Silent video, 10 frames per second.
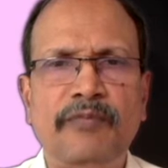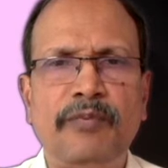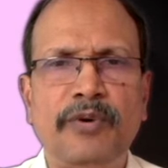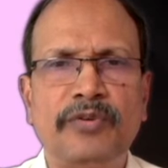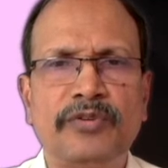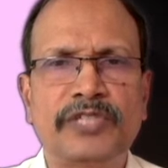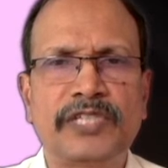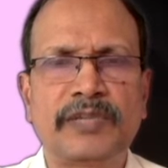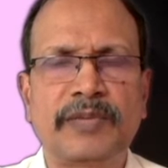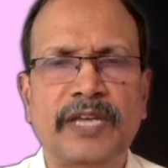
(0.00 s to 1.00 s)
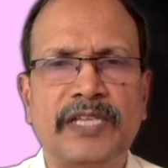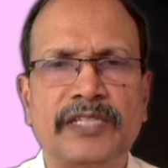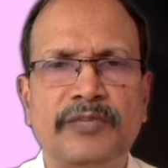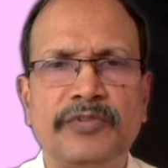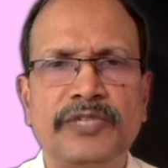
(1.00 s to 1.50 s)
portosystemic
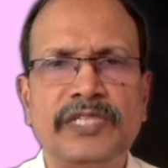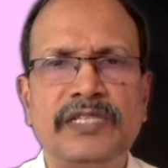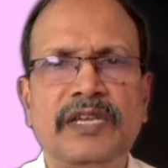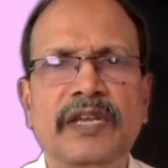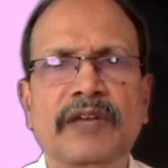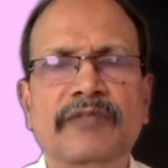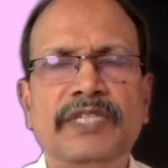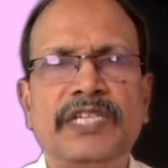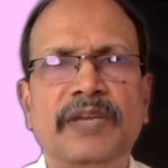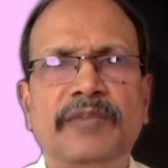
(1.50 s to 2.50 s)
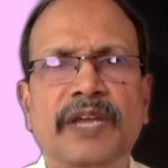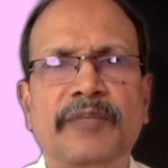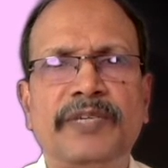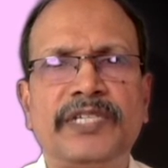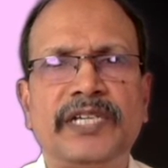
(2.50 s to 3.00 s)
anastomosis, which can be
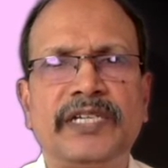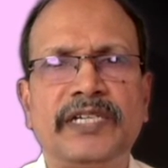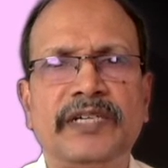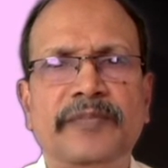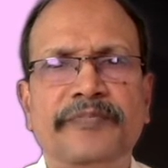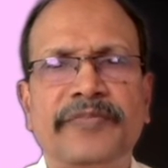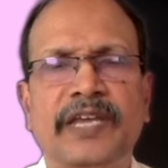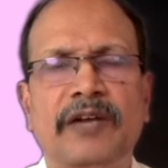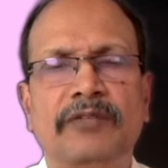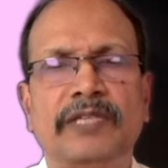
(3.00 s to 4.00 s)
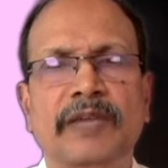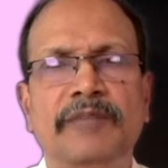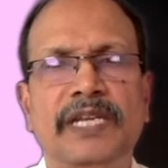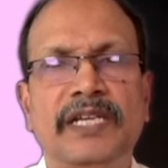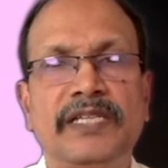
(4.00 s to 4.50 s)
appreciated around the
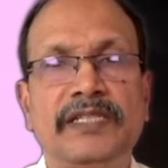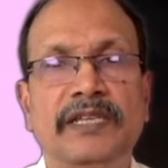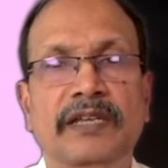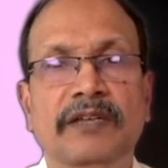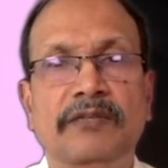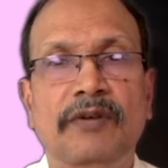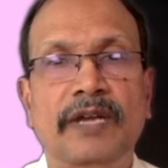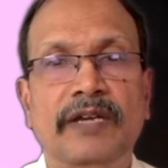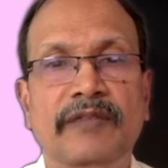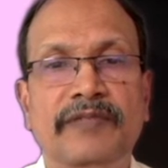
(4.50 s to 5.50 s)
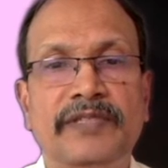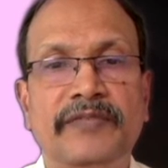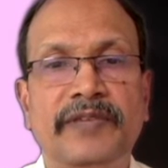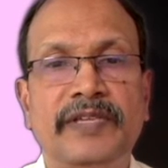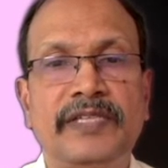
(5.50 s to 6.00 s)
umbilicus, lower end of
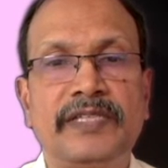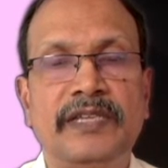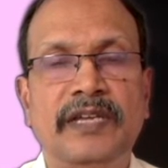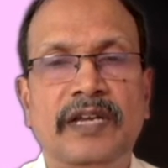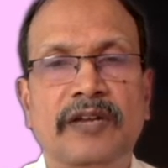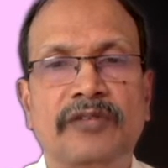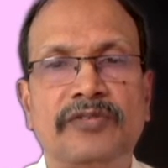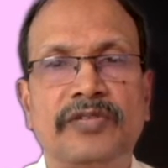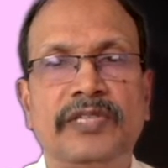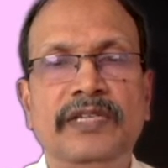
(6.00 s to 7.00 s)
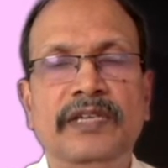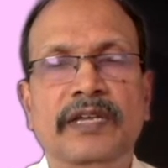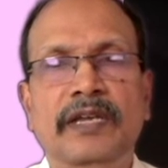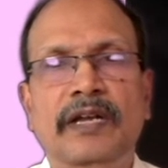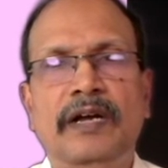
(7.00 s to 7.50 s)
esophagus, and also in the
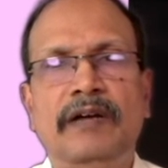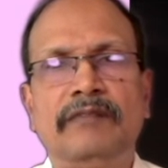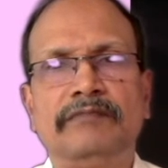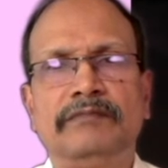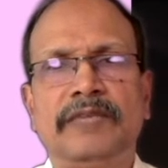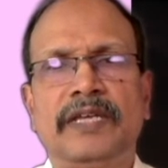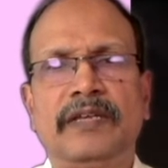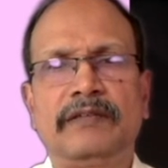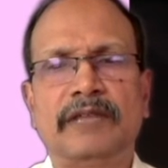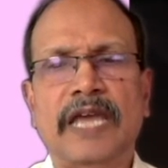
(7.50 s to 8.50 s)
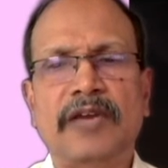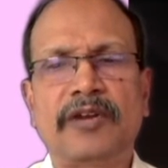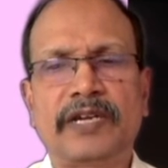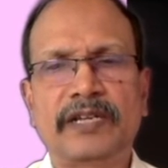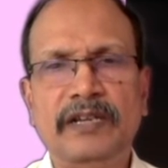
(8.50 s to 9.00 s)

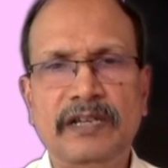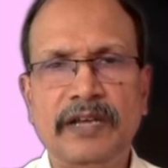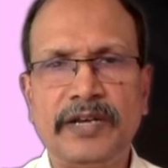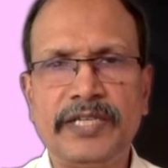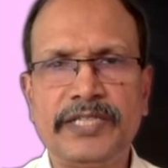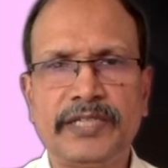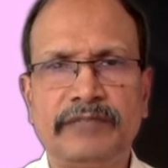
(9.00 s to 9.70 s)
anorectal region.